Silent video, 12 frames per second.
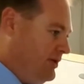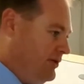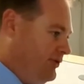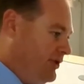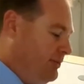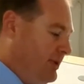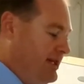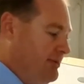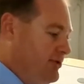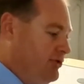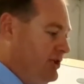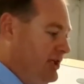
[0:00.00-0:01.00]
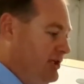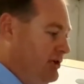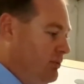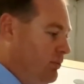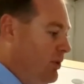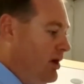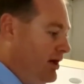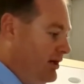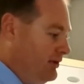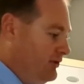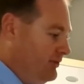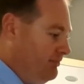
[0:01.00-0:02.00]
So the way the machine
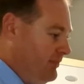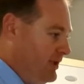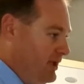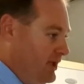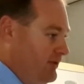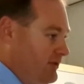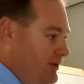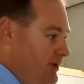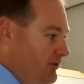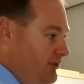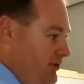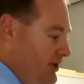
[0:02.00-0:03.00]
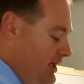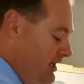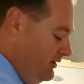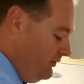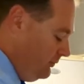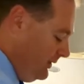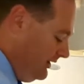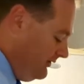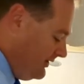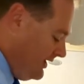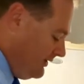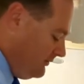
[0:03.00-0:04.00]
works is this foot here
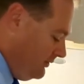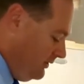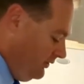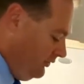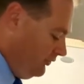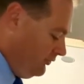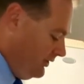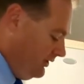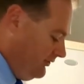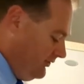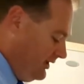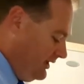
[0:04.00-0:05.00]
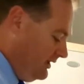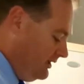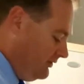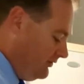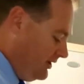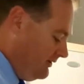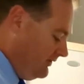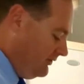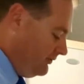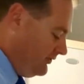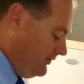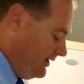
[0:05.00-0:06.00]
swings down, strikes the
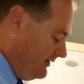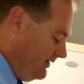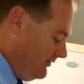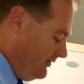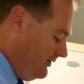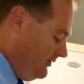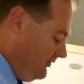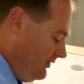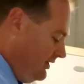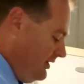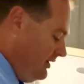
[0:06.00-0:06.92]
surface for a set distance.